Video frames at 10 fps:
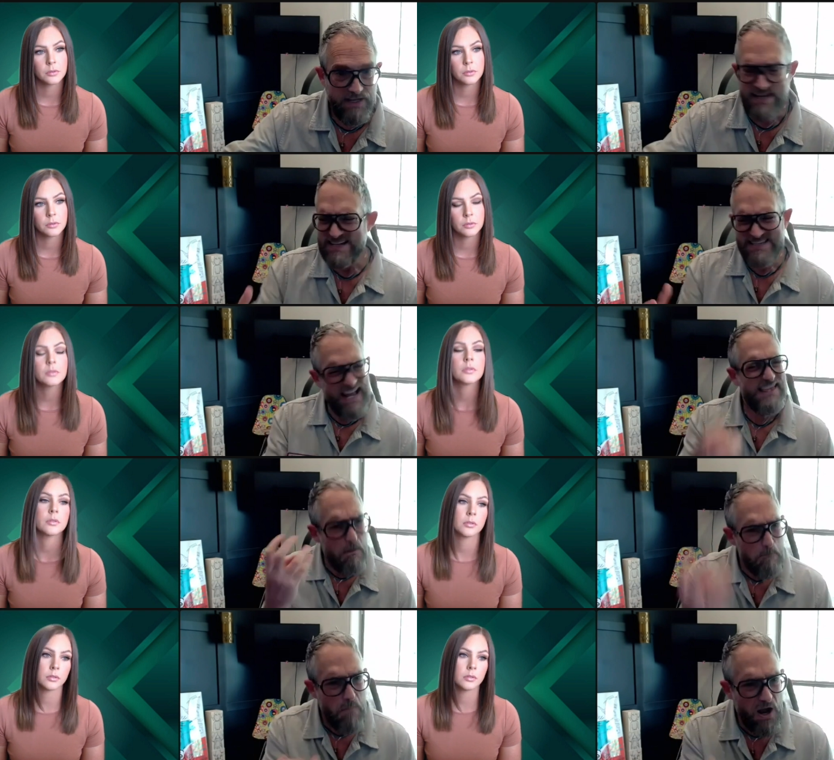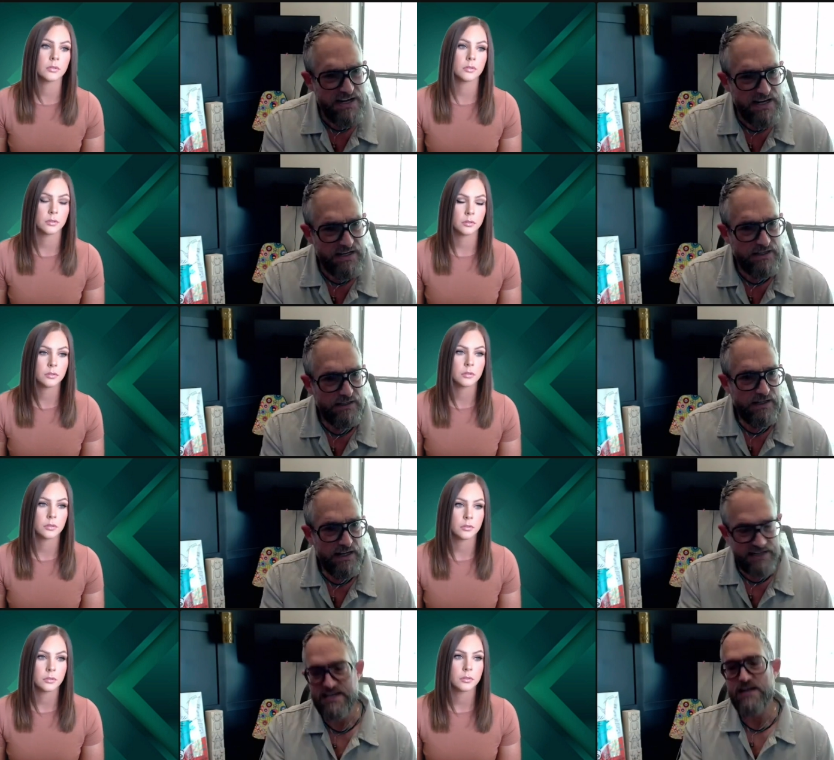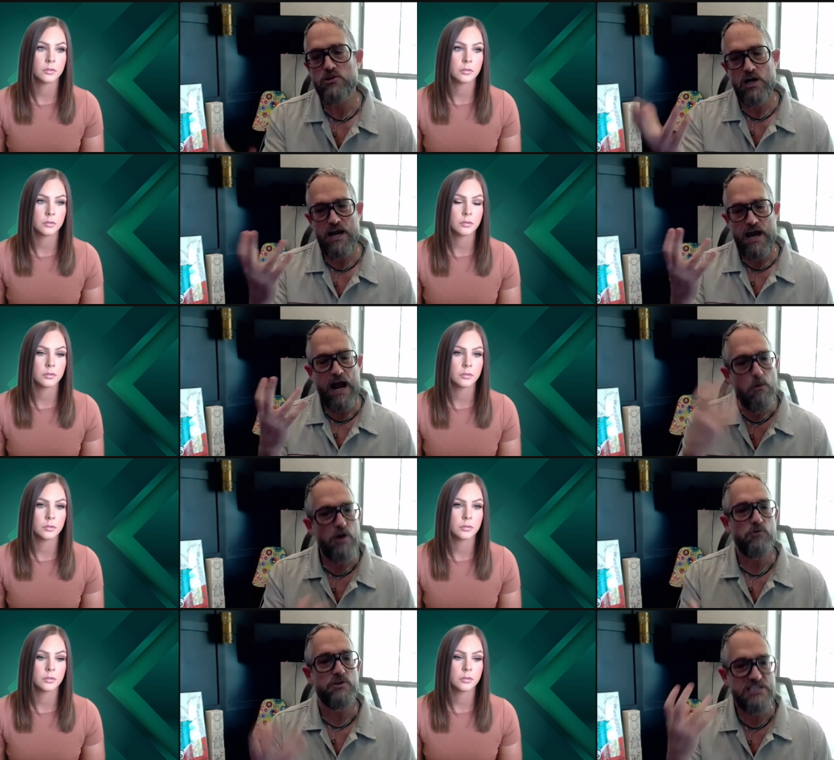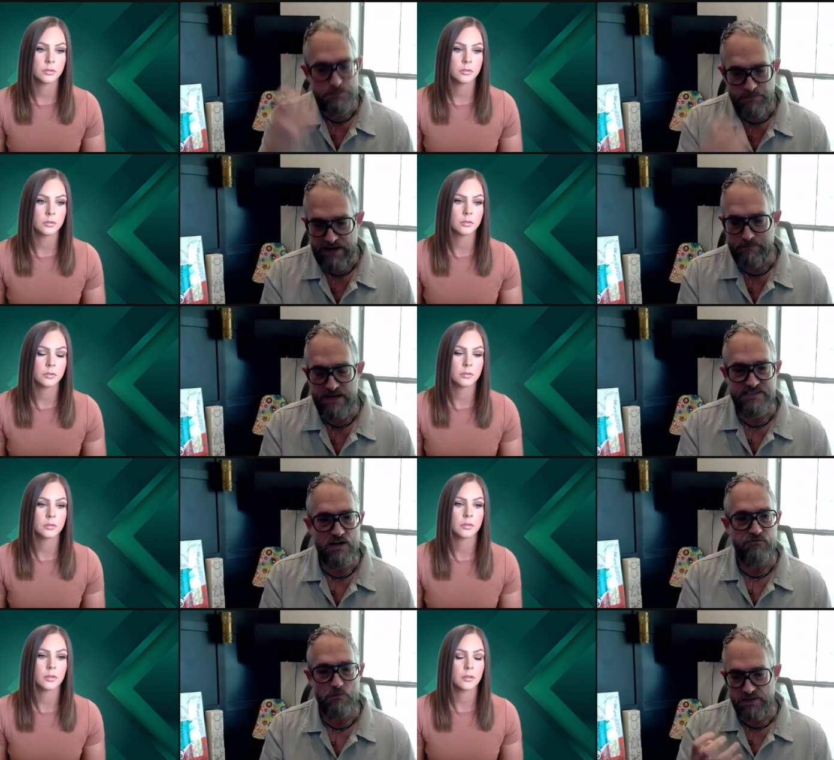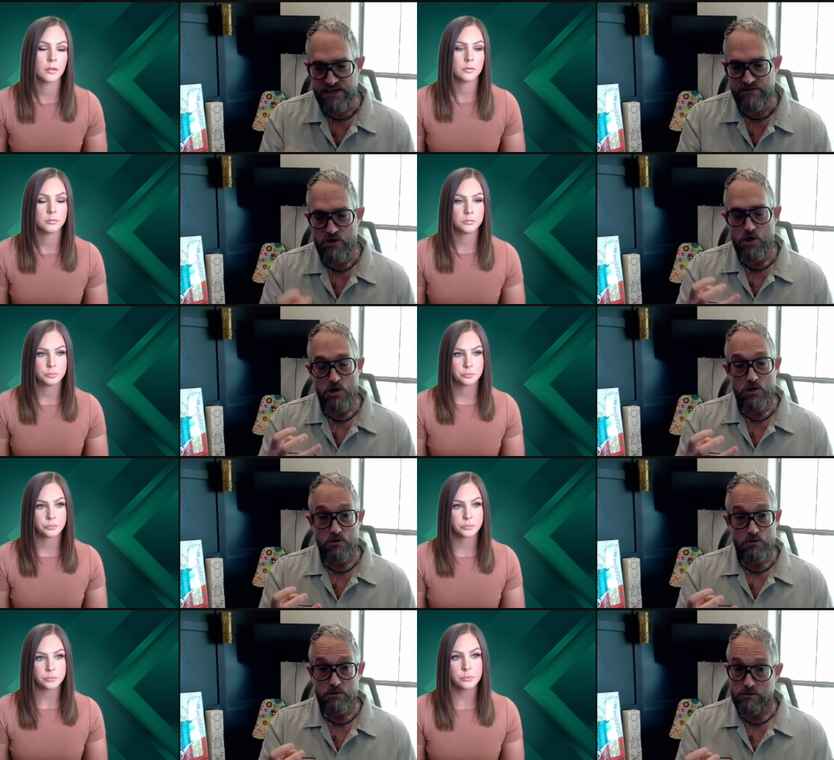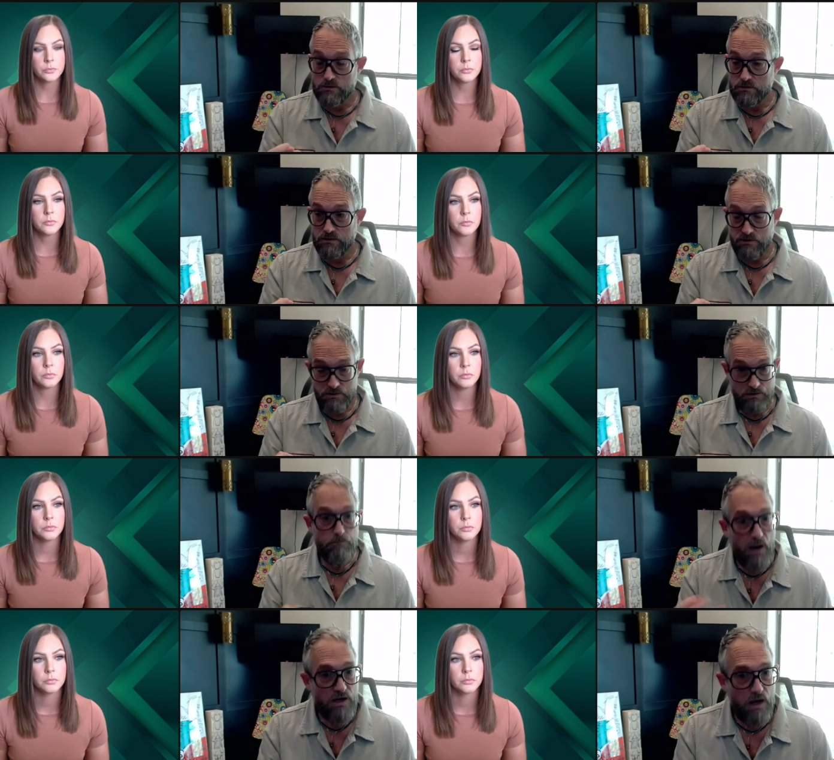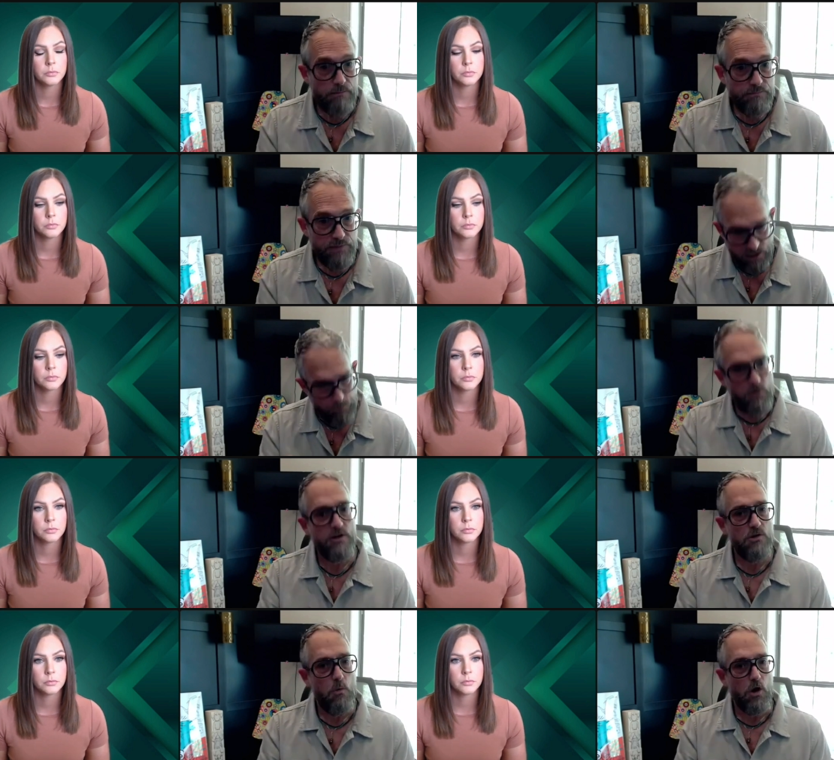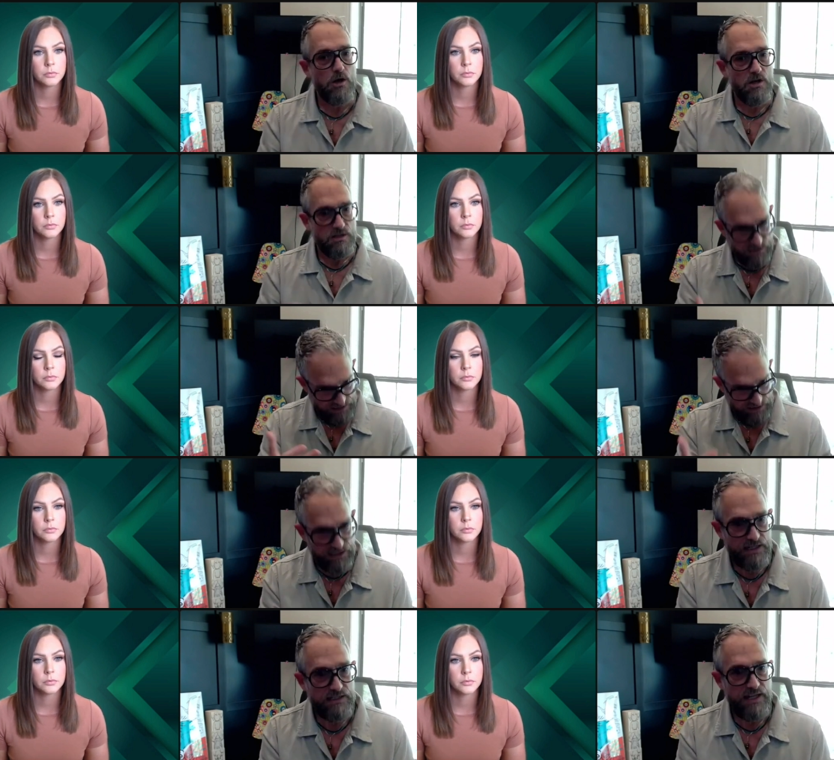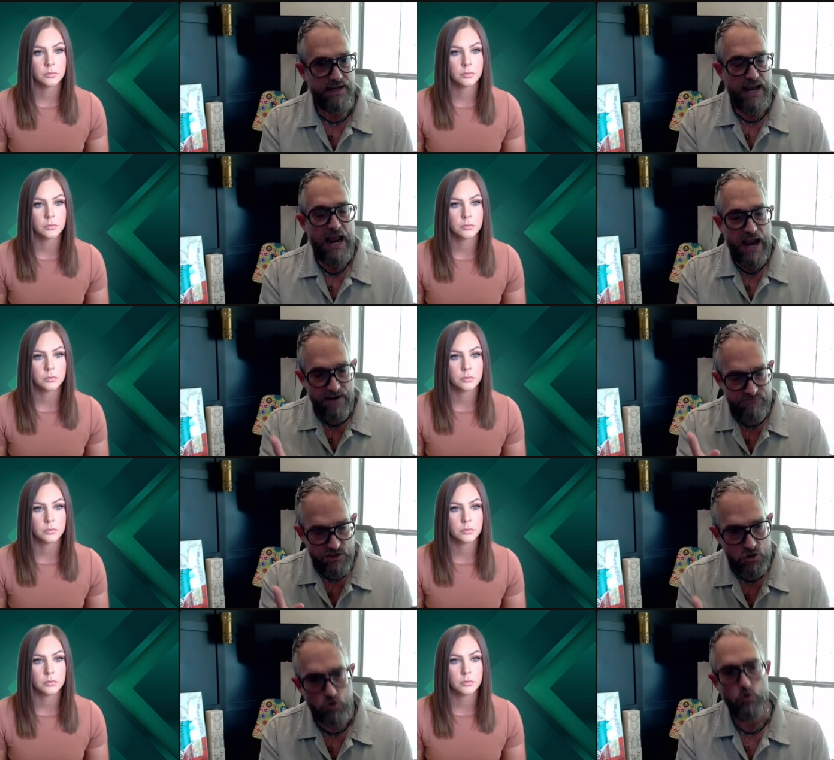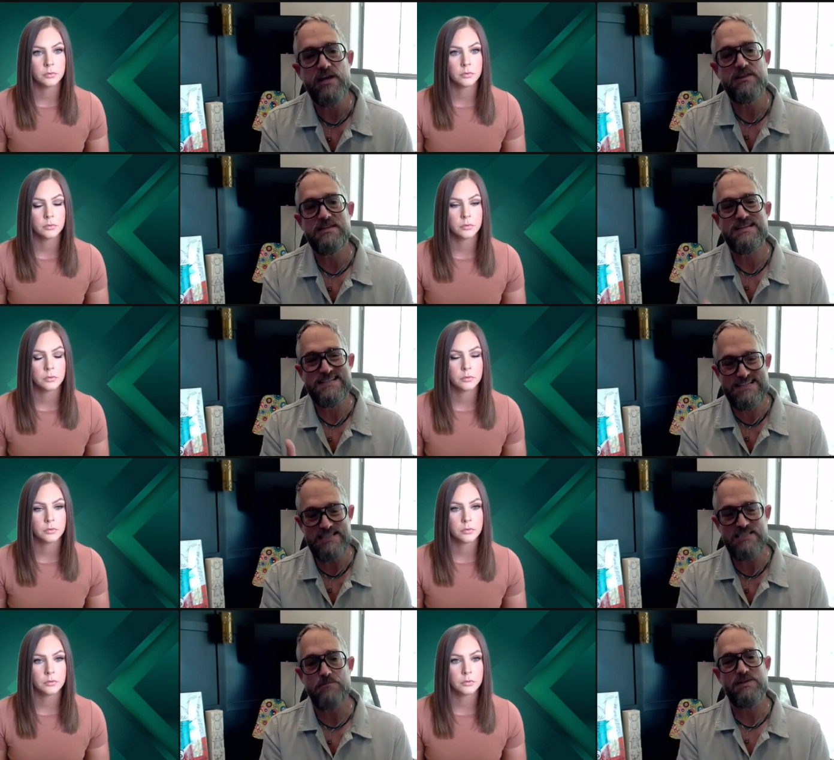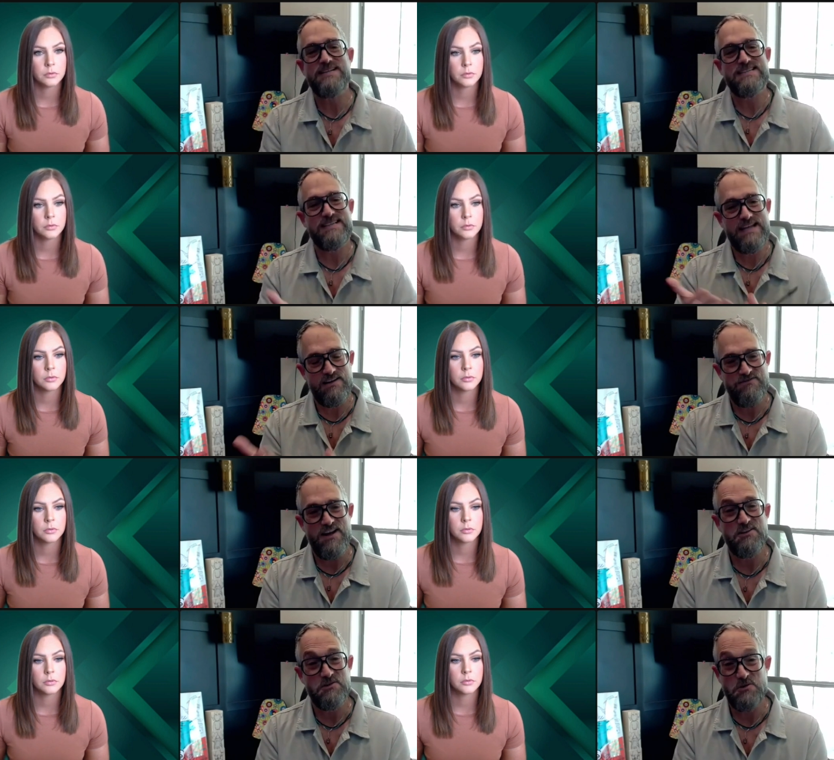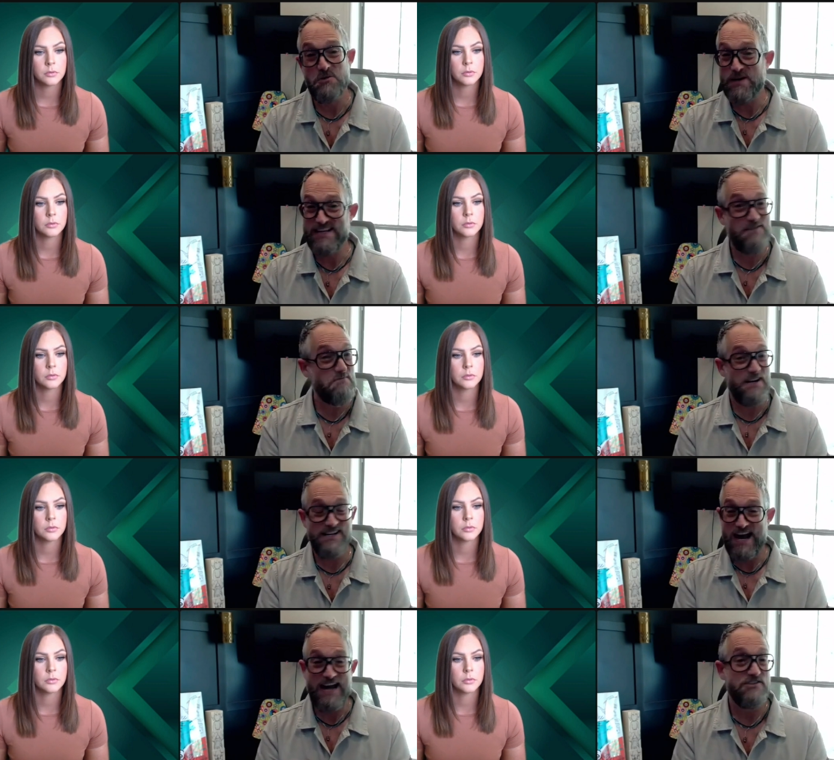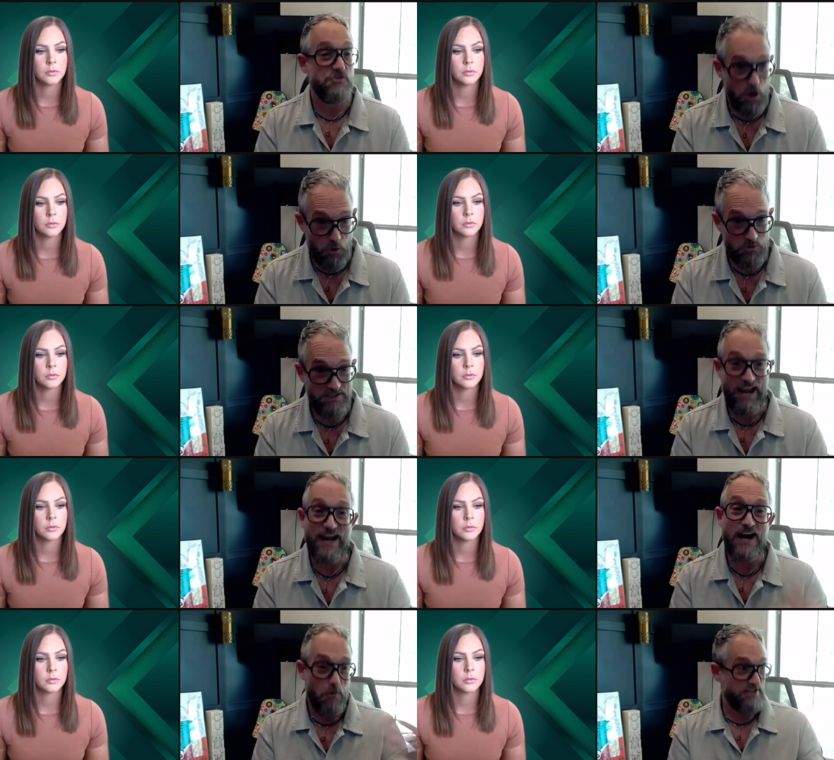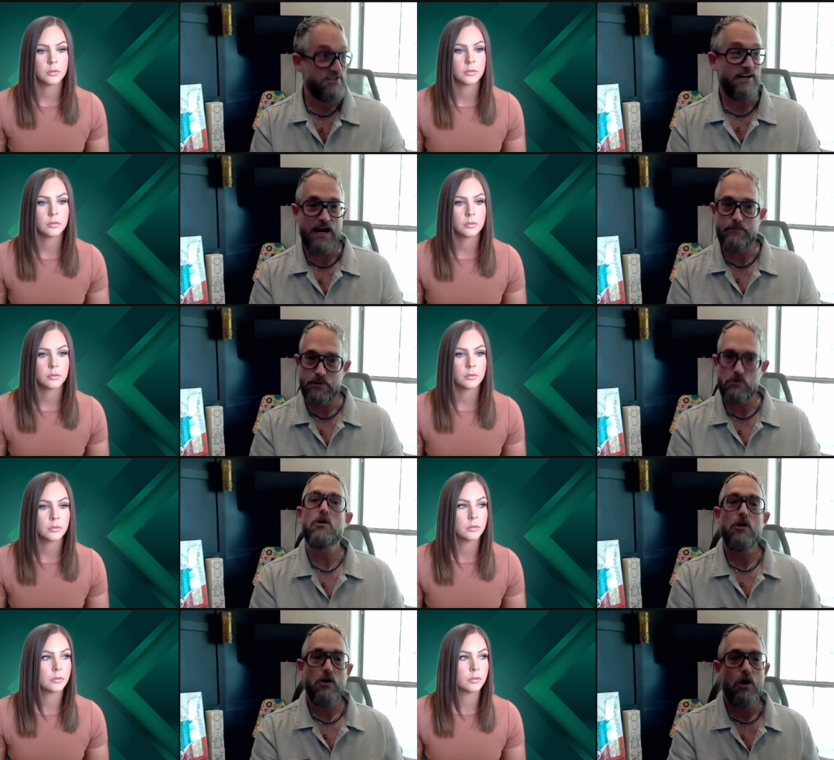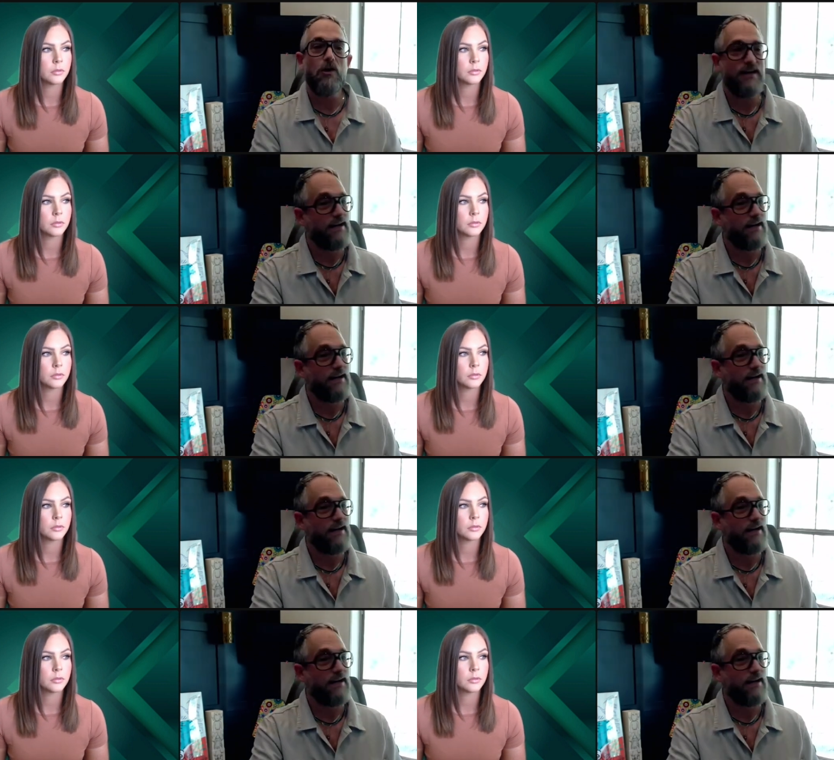Speaker 1: it's not the money. It's I, I want to respect myself and believe, buck up. Like you put in the work, like have the strength and the discipline to let it follow through. And then when I don't and I watch it happen, oh, that,